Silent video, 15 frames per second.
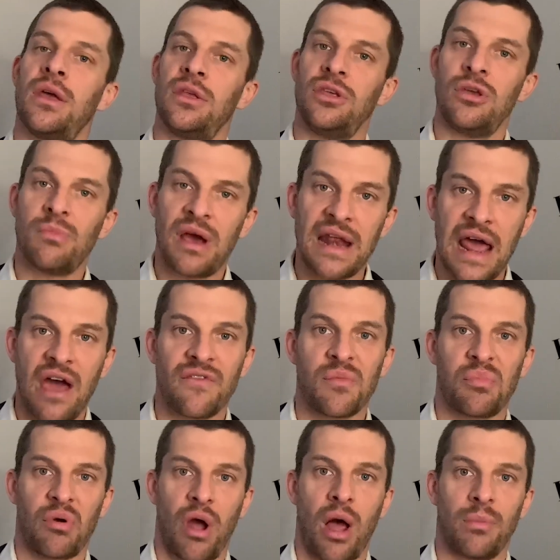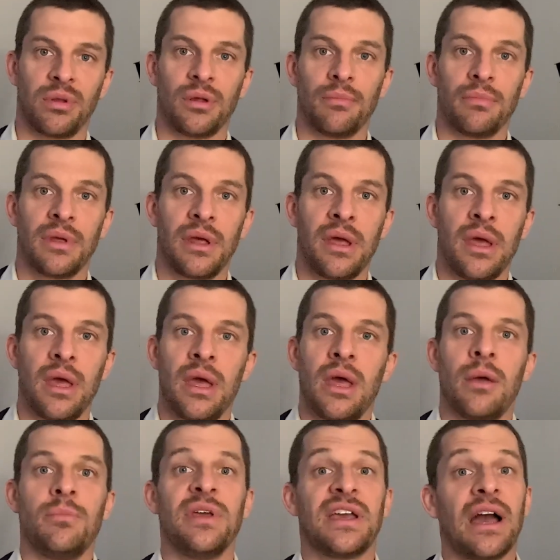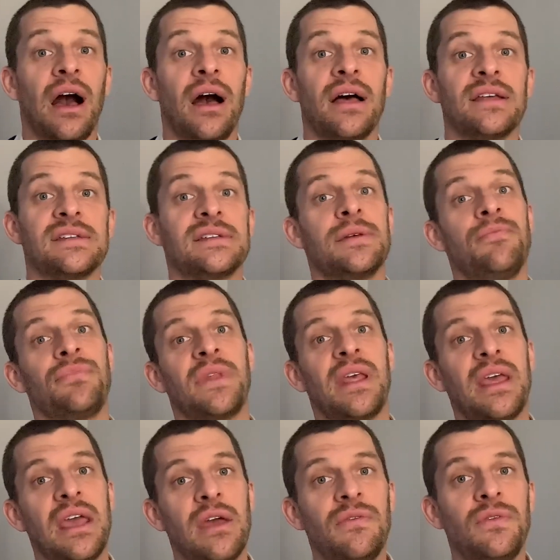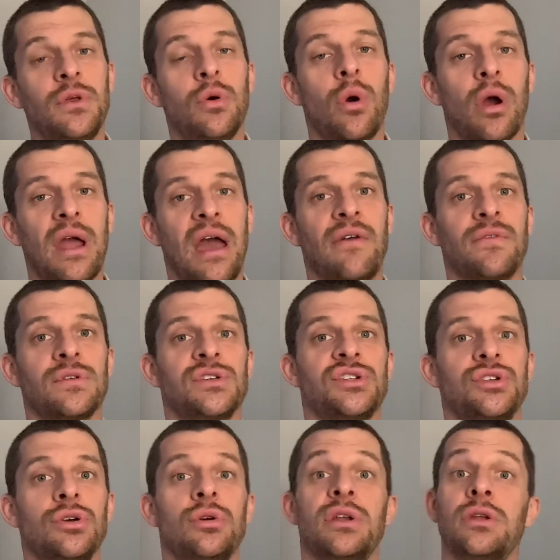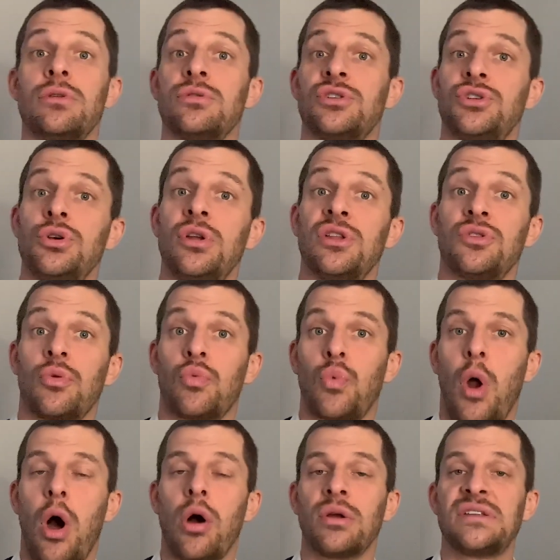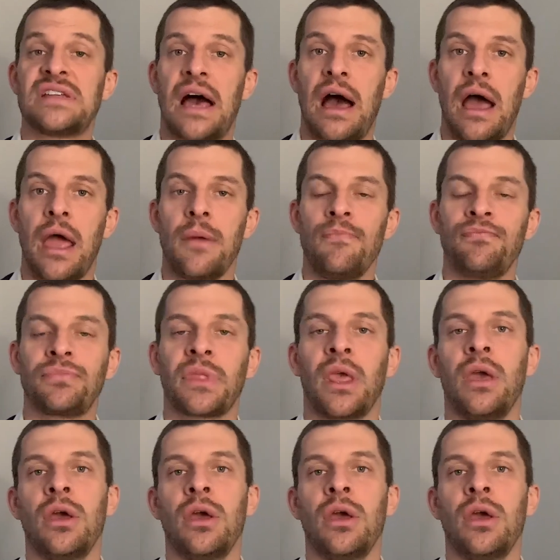you might have a problem because if you are ever sued and you're sued at the wrong time,